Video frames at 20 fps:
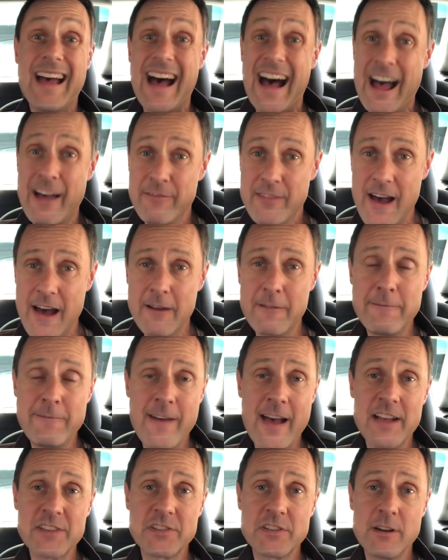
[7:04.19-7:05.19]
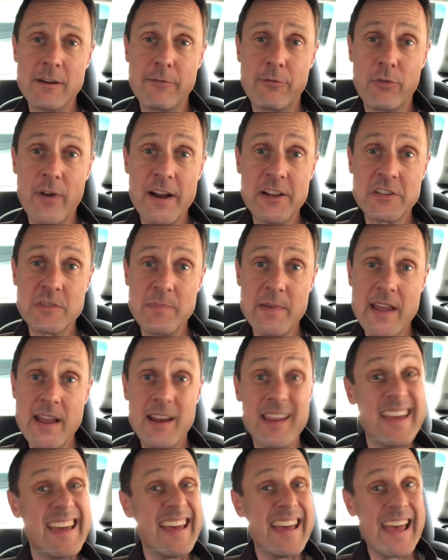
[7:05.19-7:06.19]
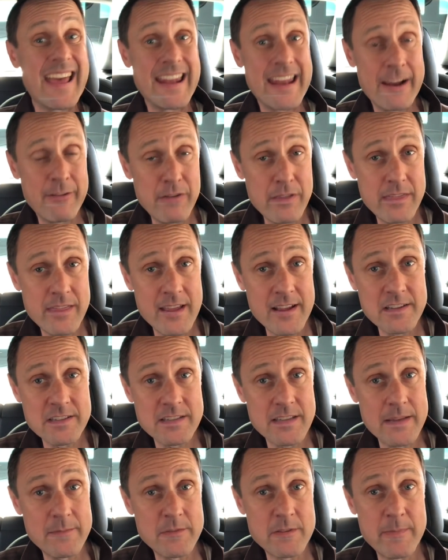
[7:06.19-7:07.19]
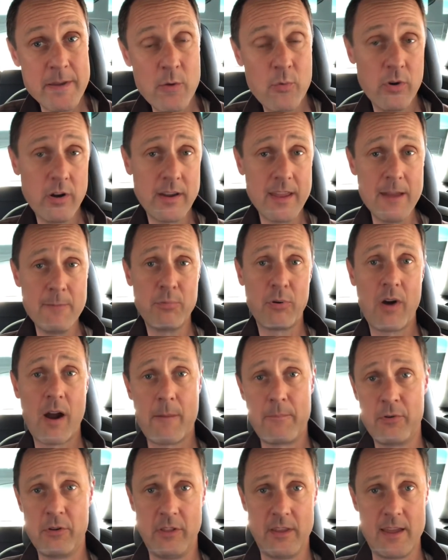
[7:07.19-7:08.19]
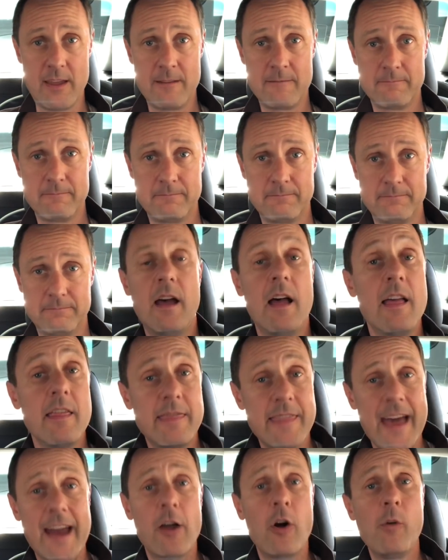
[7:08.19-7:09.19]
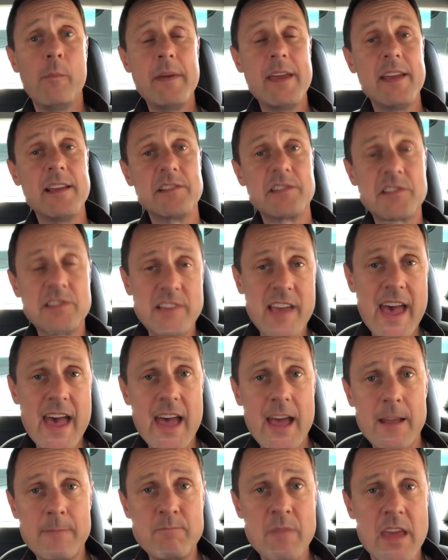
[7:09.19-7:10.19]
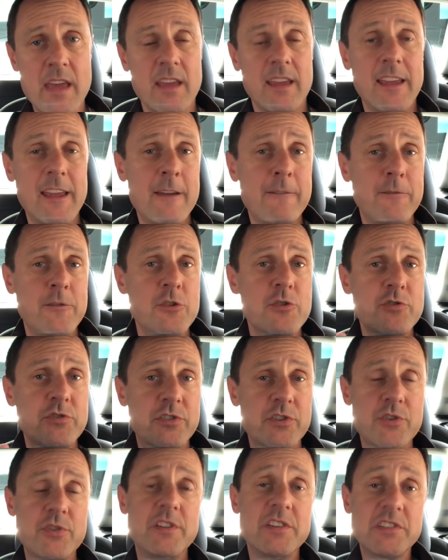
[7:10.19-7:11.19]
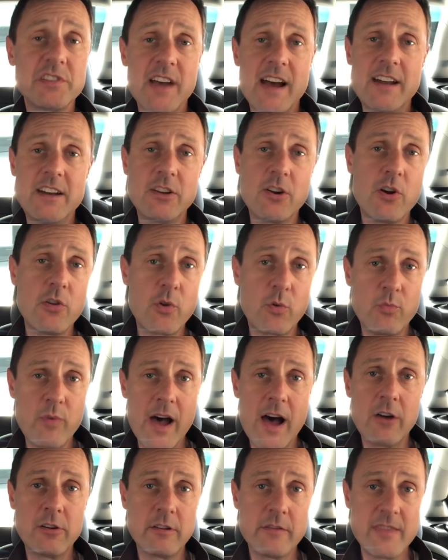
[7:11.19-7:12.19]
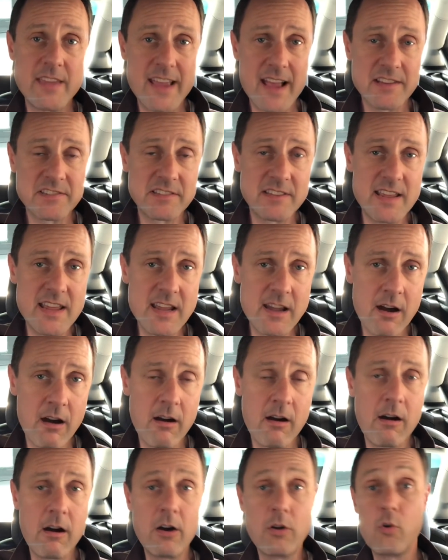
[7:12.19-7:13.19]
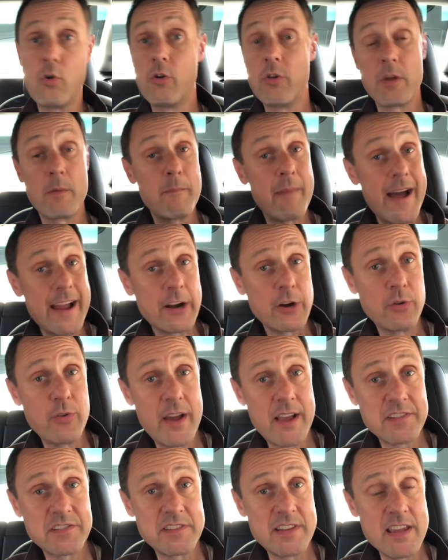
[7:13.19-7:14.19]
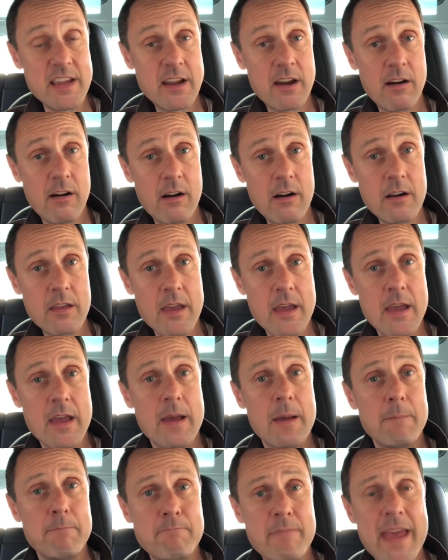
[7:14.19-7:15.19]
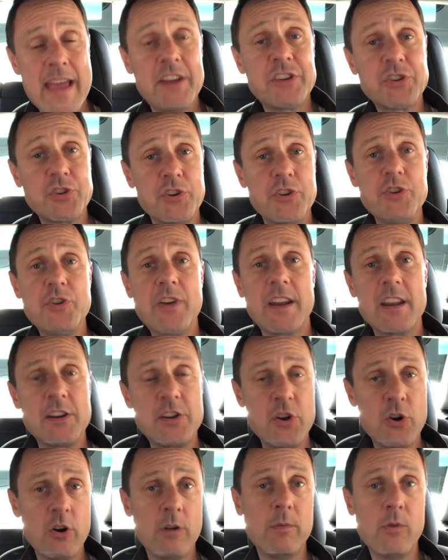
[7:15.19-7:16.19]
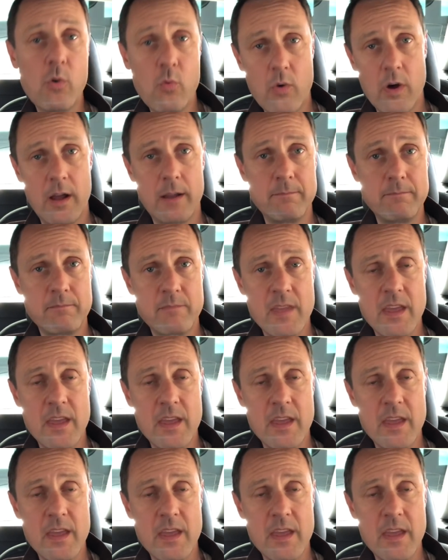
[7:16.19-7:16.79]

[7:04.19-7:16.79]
I've got a fast enough write speed, and everything seems to be working properly. That all being said, if you do decide to go the route of the SD card or the micro SD card, make sure you get a durable one.